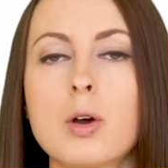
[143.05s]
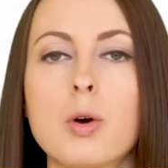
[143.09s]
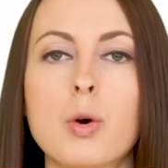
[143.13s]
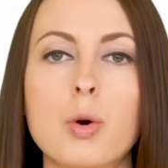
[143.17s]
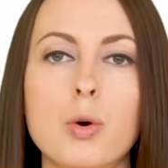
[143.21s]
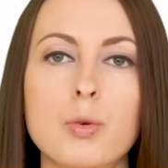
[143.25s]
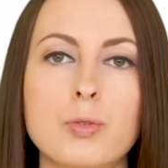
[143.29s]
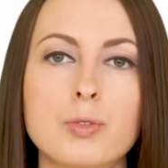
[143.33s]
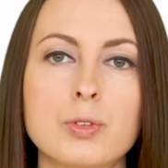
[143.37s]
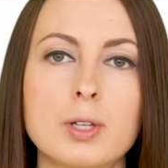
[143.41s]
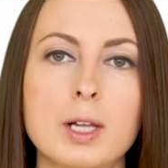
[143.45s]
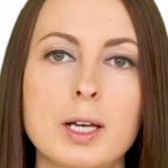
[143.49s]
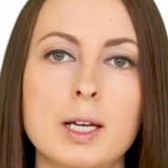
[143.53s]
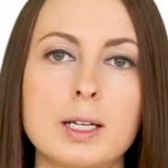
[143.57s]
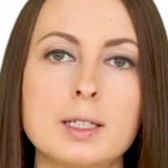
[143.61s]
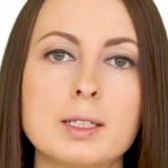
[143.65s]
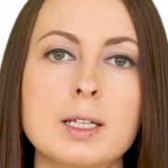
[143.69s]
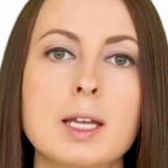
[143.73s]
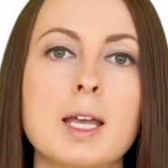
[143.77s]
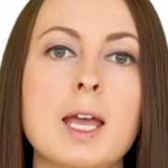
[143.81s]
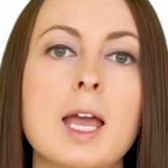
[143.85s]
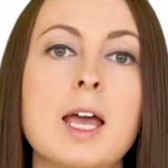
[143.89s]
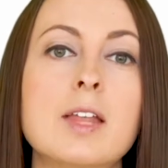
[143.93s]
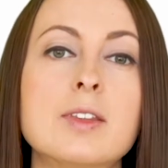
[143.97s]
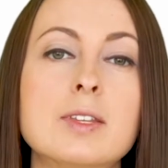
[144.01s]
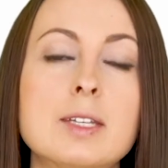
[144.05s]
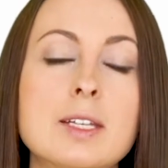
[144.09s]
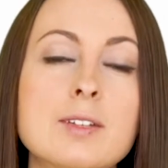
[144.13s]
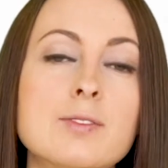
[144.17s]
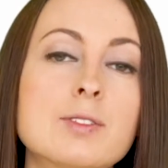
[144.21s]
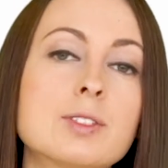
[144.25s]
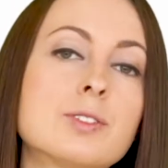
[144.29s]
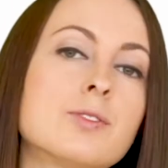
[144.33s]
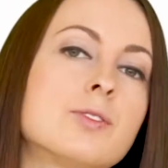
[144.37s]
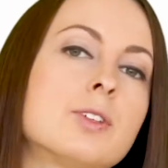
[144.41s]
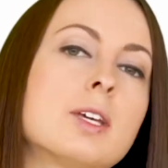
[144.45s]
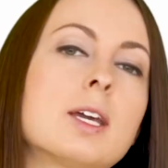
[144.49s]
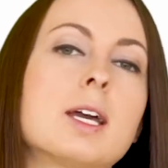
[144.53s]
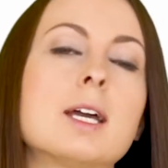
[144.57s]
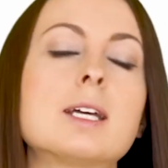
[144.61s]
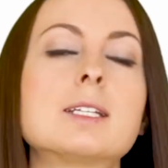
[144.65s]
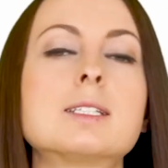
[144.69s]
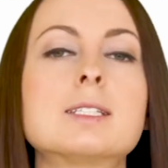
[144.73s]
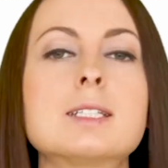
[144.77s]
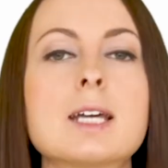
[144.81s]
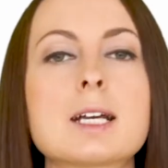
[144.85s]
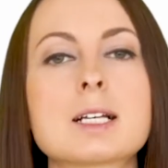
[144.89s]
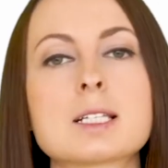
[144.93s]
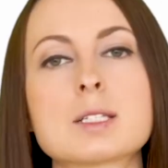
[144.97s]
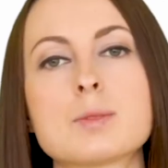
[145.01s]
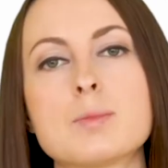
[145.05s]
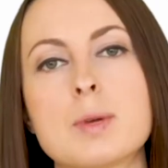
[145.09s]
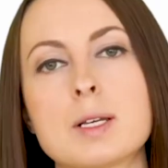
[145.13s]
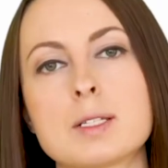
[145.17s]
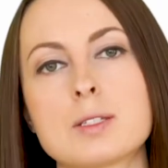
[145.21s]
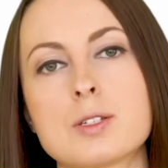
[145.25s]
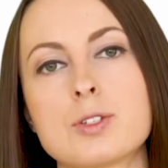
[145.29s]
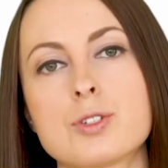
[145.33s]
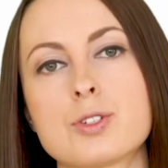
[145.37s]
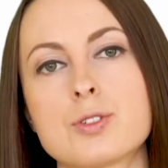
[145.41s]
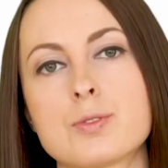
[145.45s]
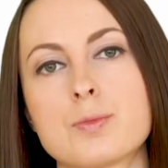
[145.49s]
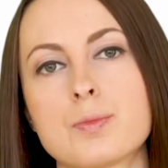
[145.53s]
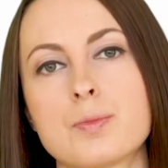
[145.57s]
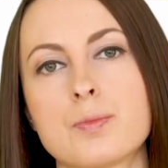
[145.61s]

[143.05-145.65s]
offline, and even via a text message.